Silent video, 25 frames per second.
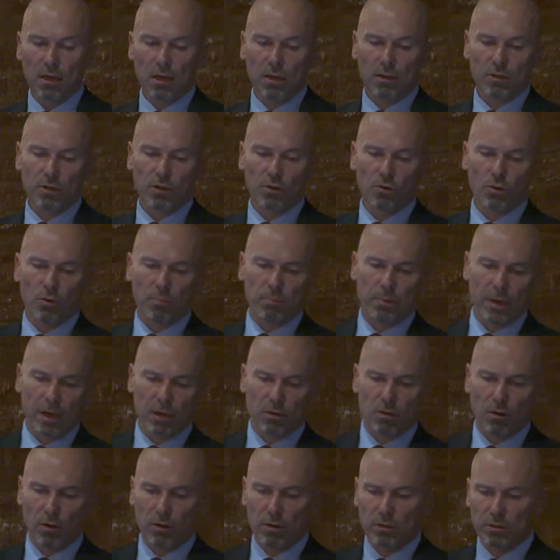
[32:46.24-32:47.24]
the European
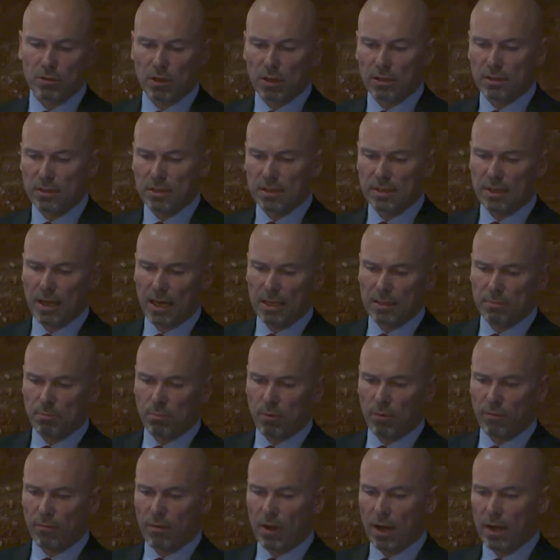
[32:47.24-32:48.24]
Court of Justice has
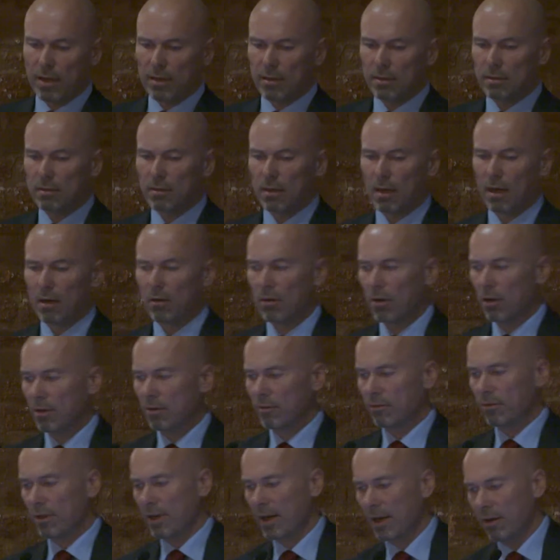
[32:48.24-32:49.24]
provided a lot
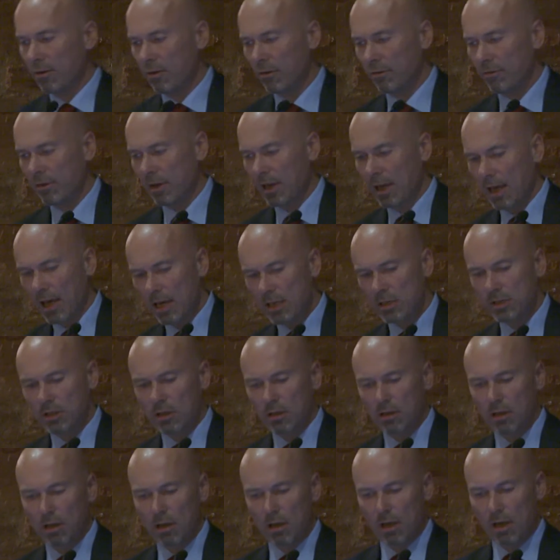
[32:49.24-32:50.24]
of
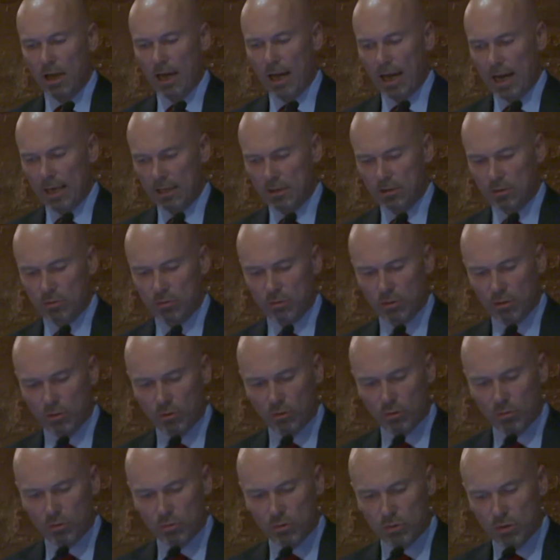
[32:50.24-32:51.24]
clarification as to the
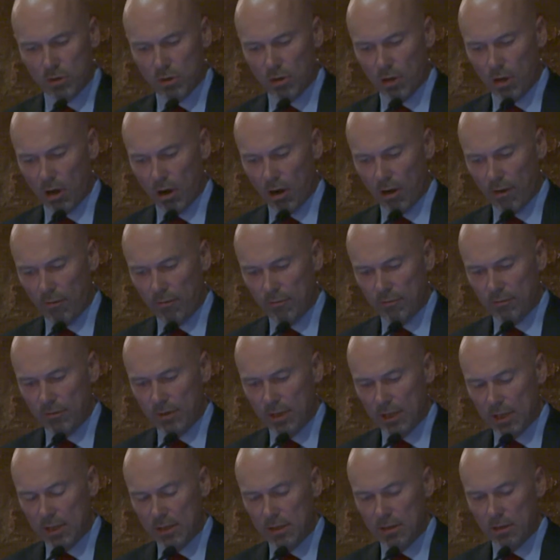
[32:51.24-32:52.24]
use of
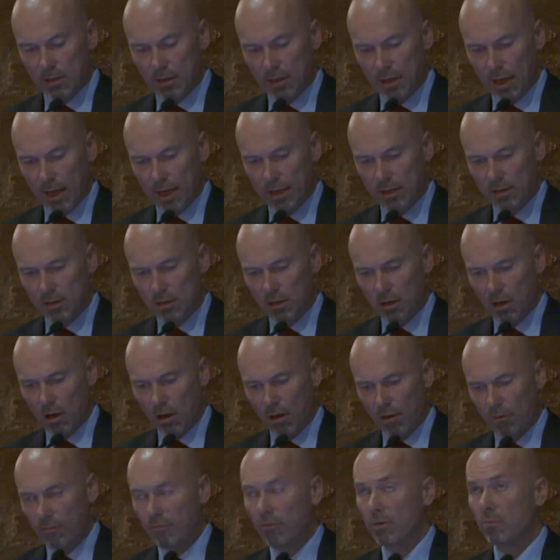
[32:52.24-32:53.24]
these kinds
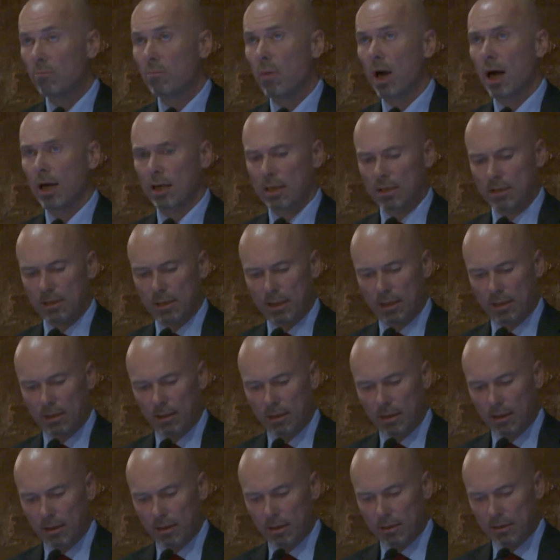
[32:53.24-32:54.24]
of marketing
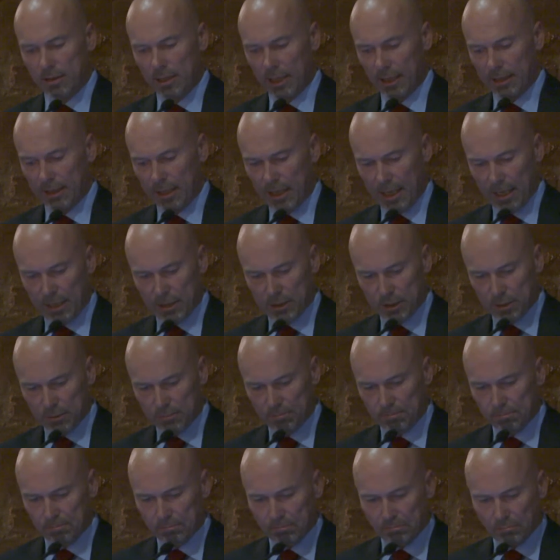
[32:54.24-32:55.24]
techniques.
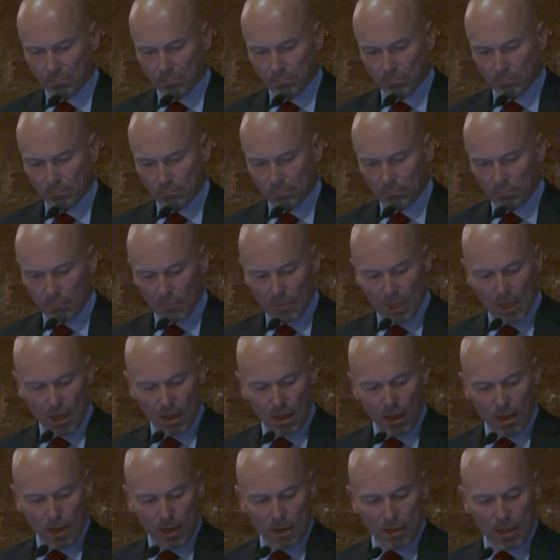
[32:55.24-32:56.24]

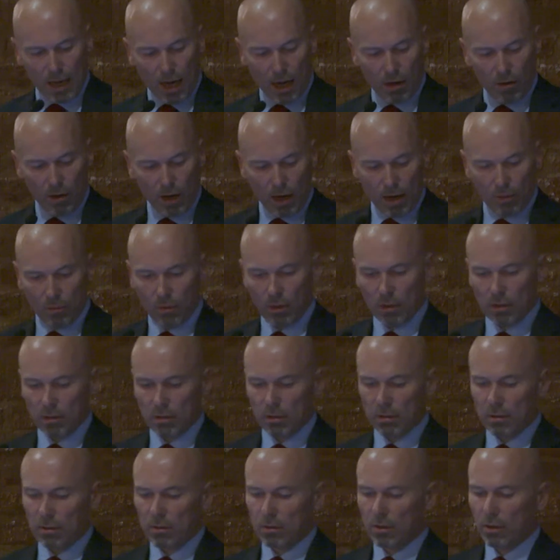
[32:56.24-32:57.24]
Now I will
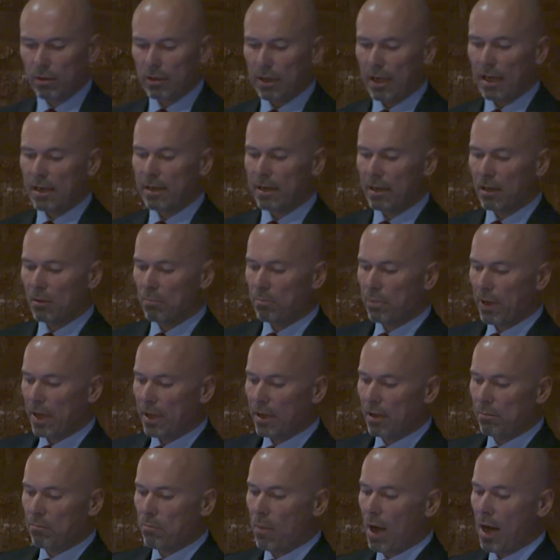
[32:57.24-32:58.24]
look a little bit
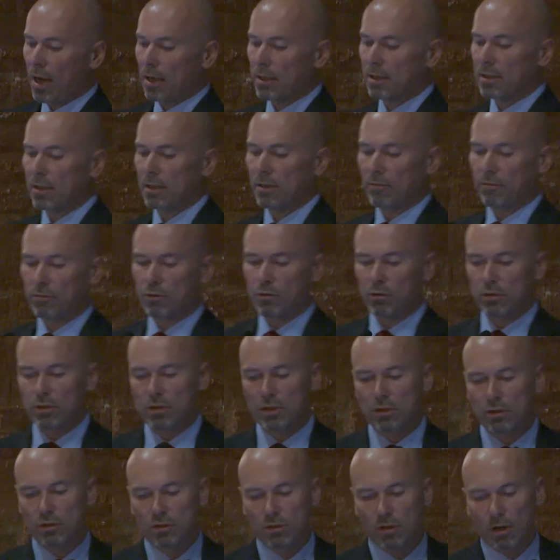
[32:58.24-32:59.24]
at marketing of goods
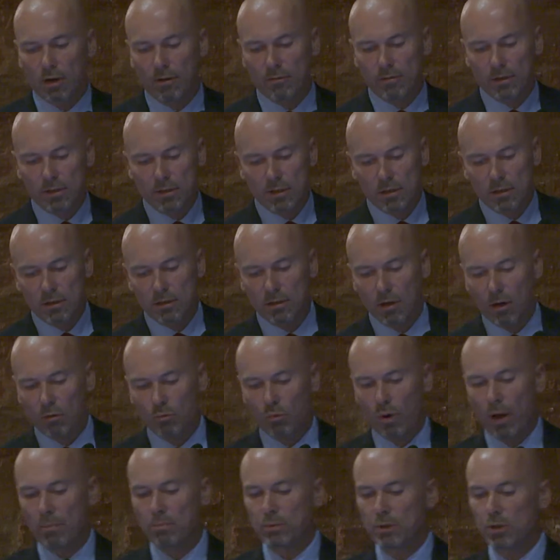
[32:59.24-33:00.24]
and services on
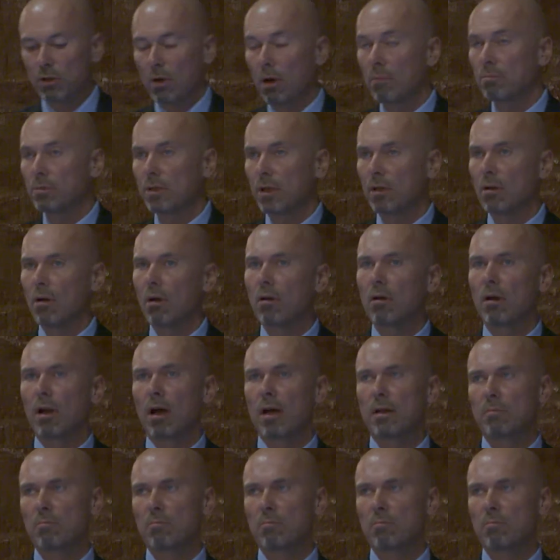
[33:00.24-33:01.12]
web shops and online